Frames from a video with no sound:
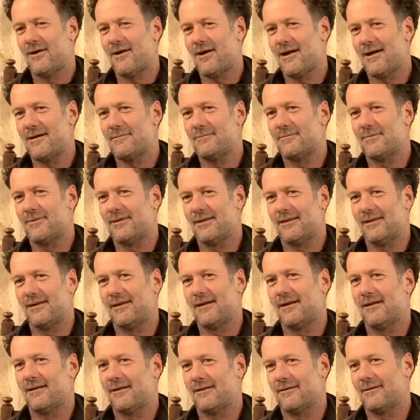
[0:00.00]
I'm
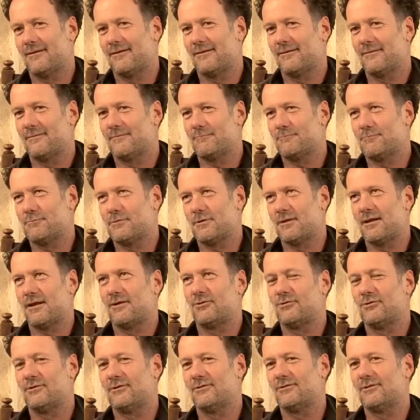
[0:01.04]
the uh,
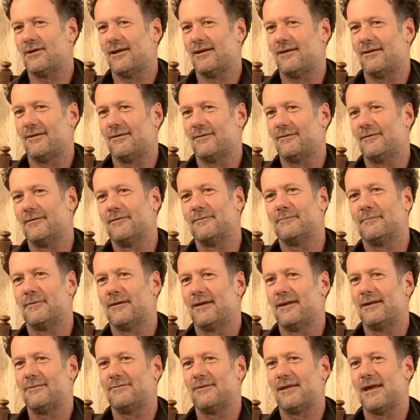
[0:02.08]
production designer,
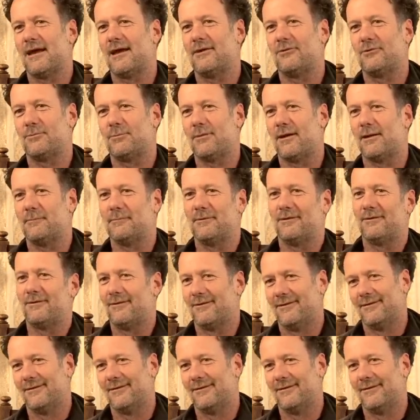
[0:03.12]
head of the art department.